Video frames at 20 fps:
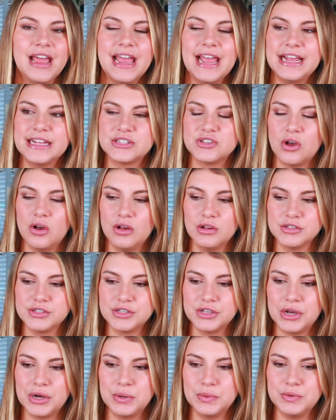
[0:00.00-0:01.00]
It's
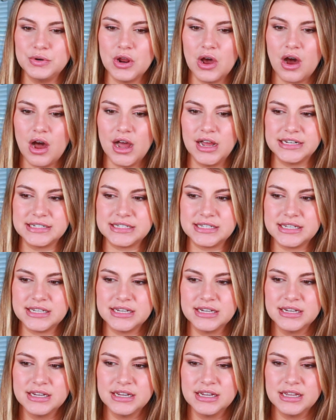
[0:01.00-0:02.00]
also not
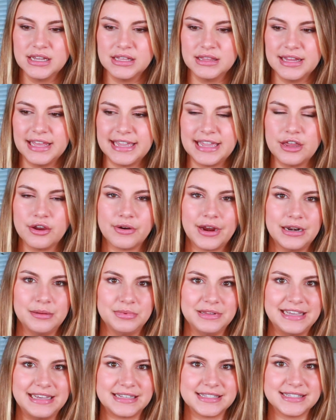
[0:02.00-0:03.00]
like
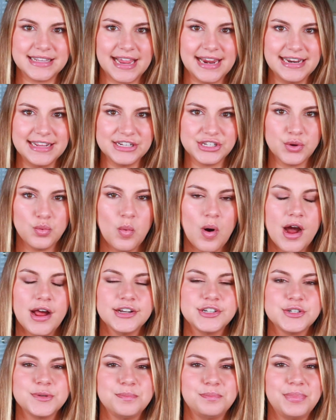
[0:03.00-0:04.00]
incredibly exciting to watch,